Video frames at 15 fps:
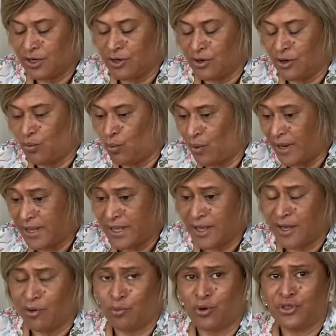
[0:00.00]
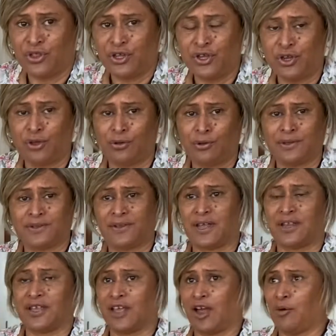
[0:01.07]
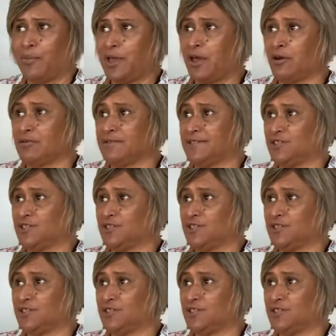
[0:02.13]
you know, waking up within you and coming out with.